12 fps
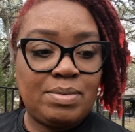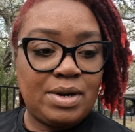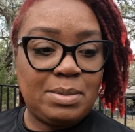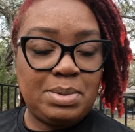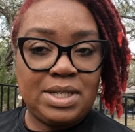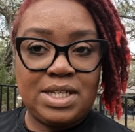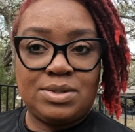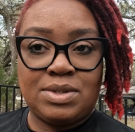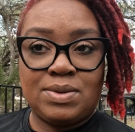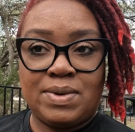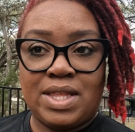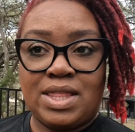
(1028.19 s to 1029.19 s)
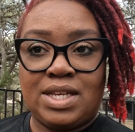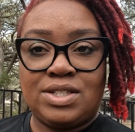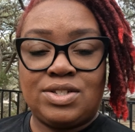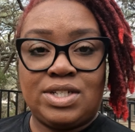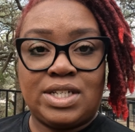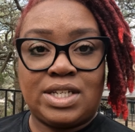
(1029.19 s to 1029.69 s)
pretty pleased with the way
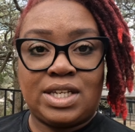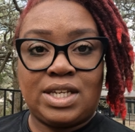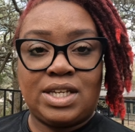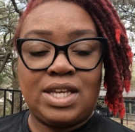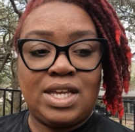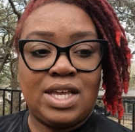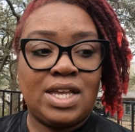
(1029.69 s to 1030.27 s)
things are looking.